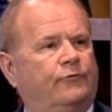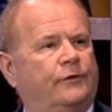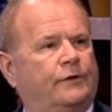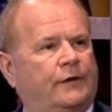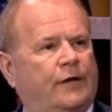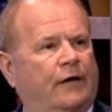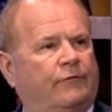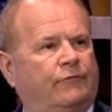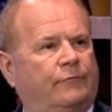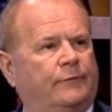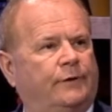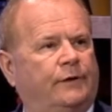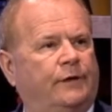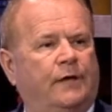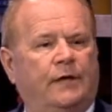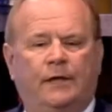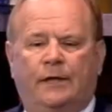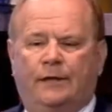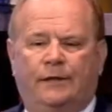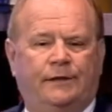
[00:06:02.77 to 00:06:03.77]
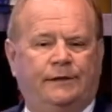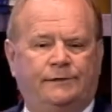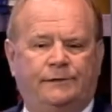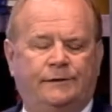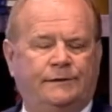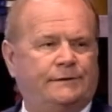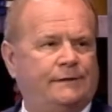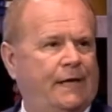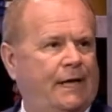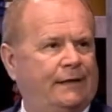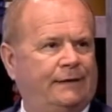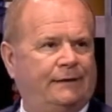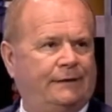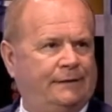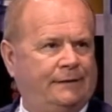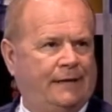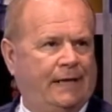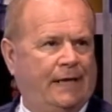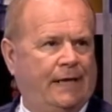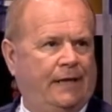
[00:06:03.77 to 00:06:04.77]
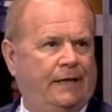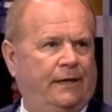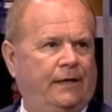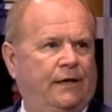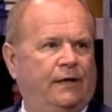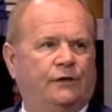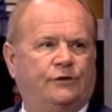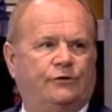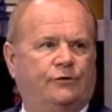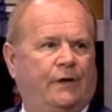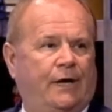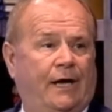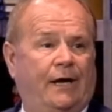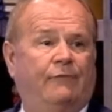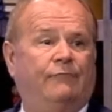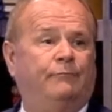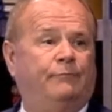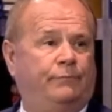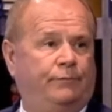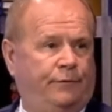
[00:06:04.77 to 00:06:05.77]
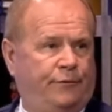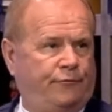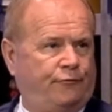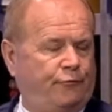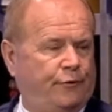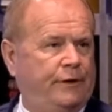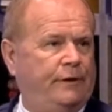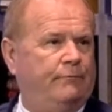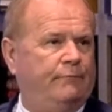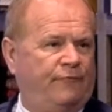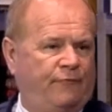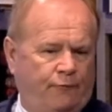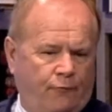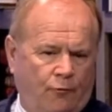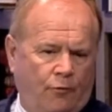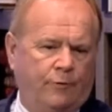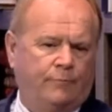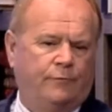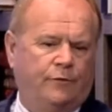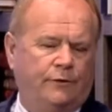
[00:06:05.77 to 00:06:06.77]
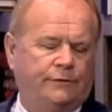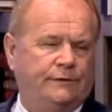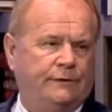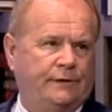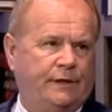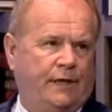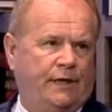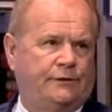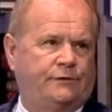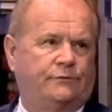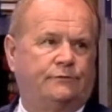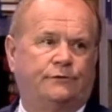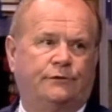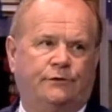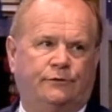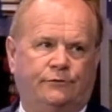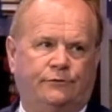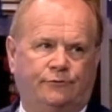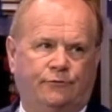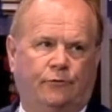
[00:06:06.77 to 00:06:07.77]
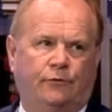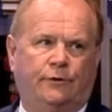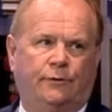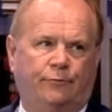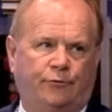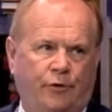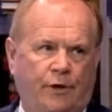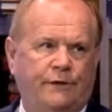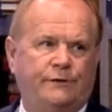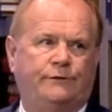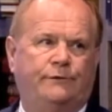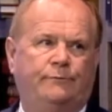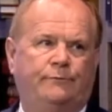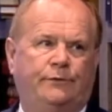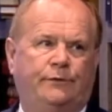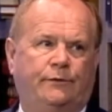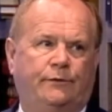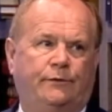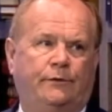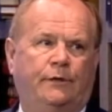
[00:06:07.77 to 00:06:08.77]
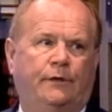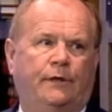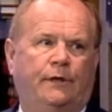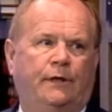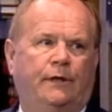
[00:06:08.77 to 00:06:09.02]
the government. This is not the day to have four multinationals control the price of beer,